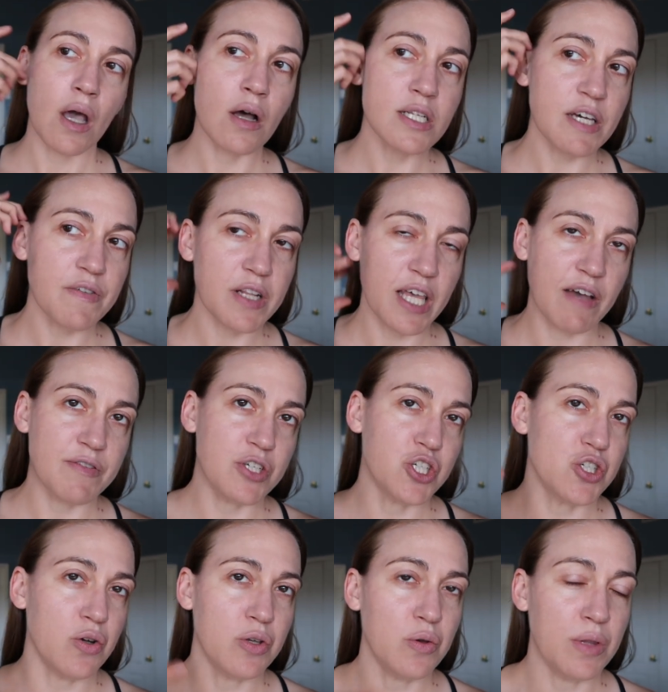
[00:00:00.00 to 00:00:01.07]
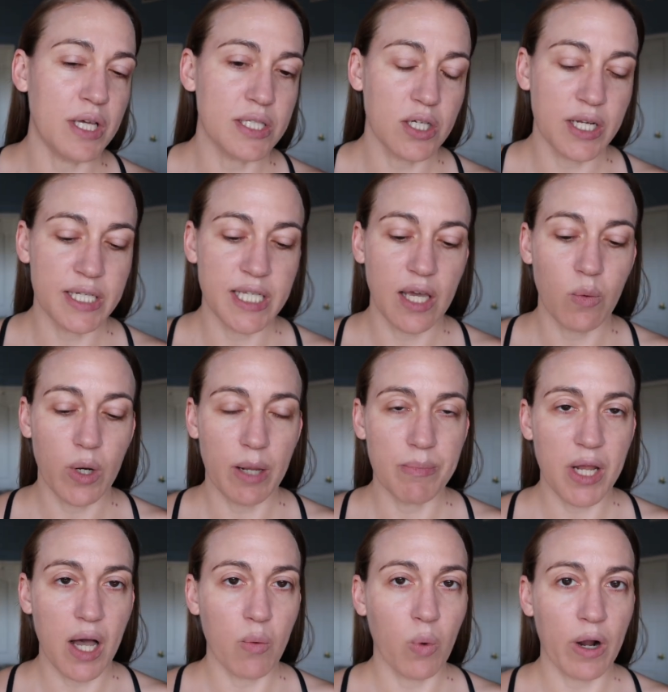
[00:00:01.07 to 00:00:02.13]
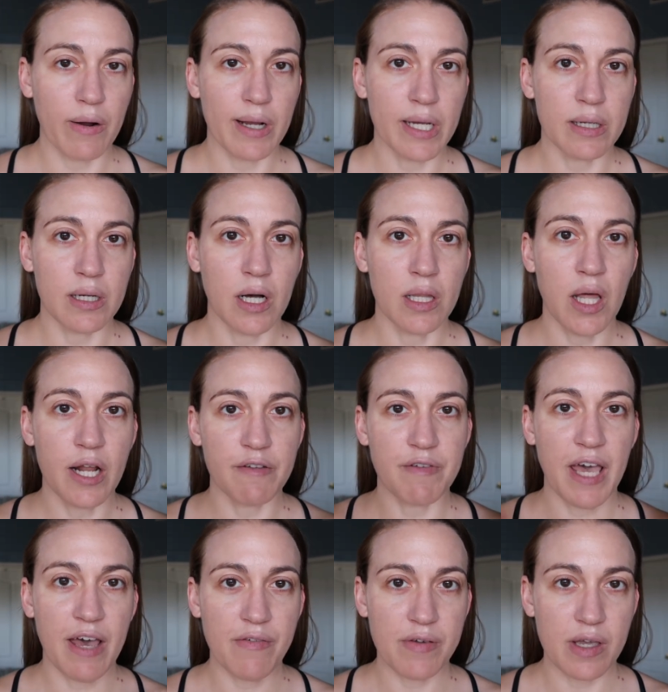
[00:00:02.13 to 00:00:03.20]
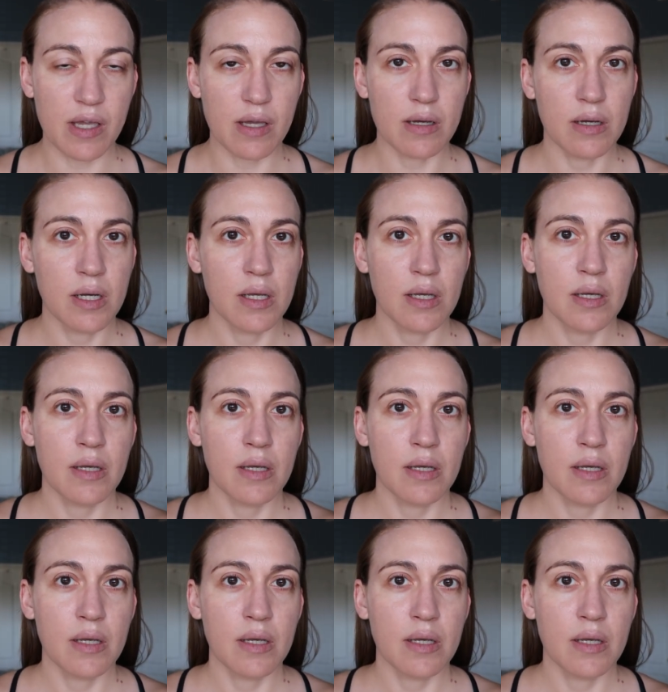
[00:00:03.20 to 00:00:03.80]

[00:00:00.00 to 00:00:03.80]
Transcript: I'll definitely have to show you this on a day when I'm not wearing a lot of heavy